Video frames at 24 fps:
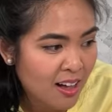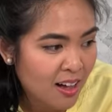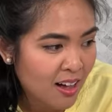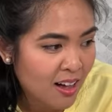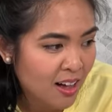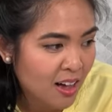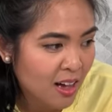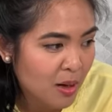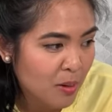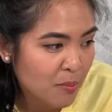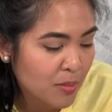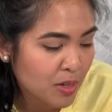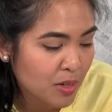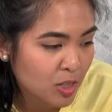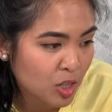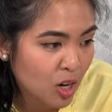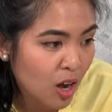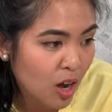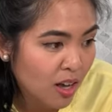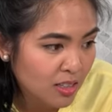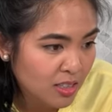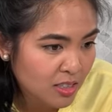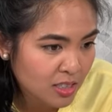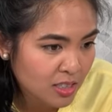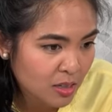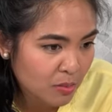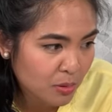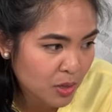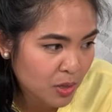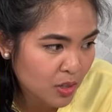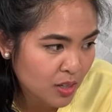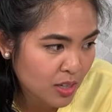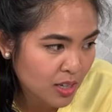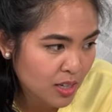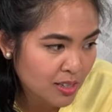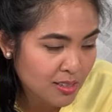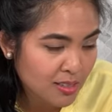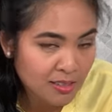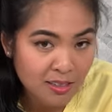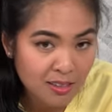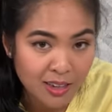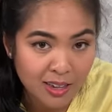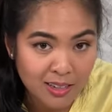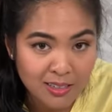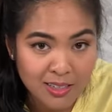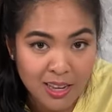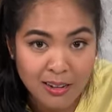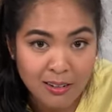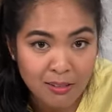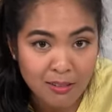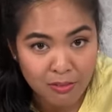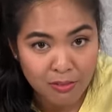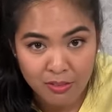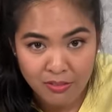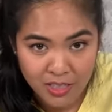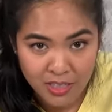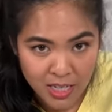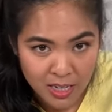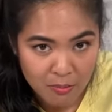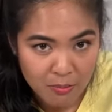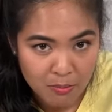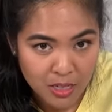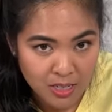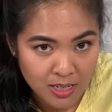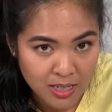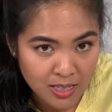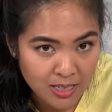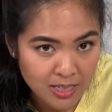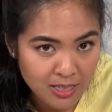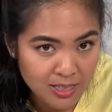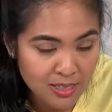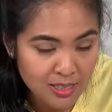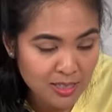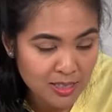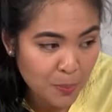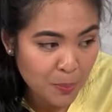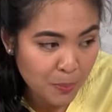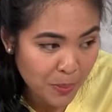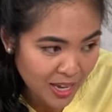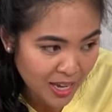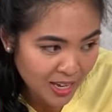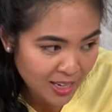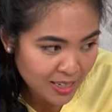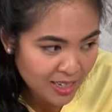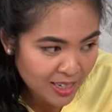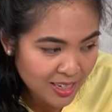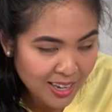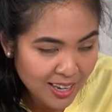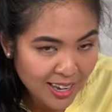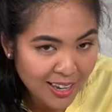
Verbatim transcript: A chocolate chip cookie is like 10 to 15 minutes to bake,